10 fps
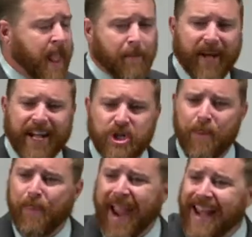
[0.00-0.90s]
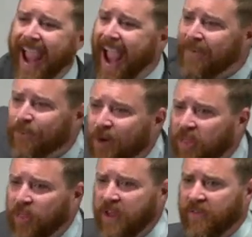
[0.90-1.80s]
Because you paid
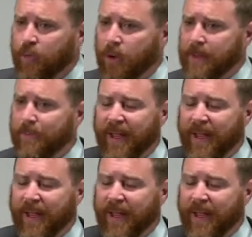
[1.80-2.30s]
everything for me.